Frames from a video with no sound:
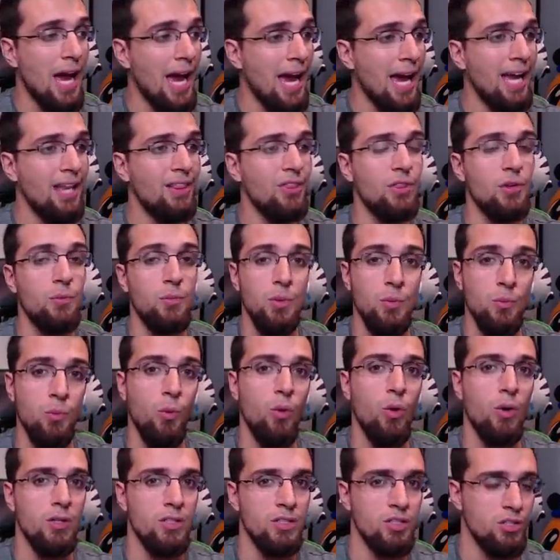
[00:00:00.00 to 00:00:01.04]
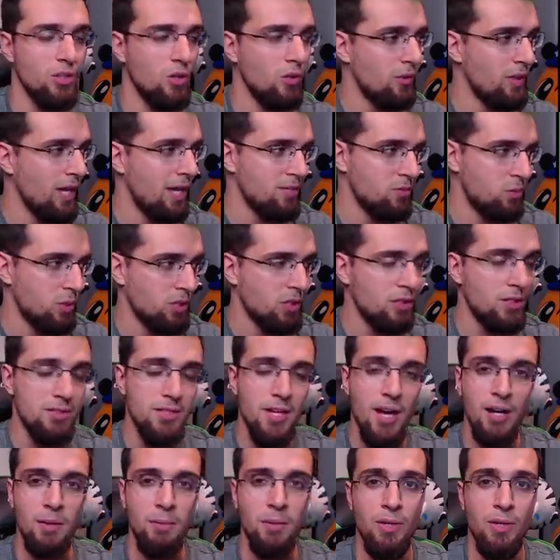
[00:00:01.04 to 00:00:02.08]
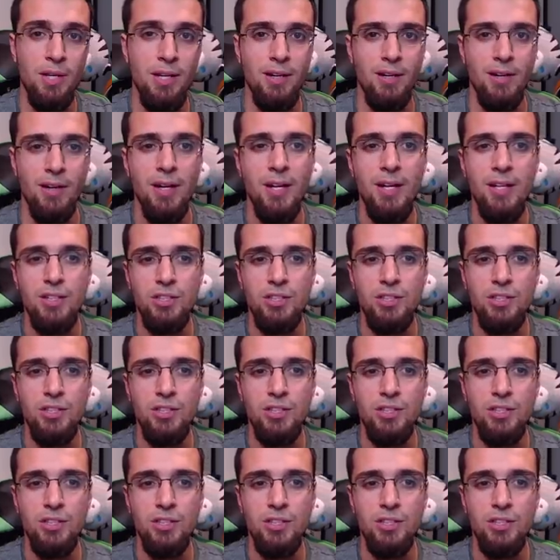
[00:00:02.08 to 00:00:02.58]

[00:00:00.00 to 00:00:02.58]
and the rewards. So that's what they're going to talk here.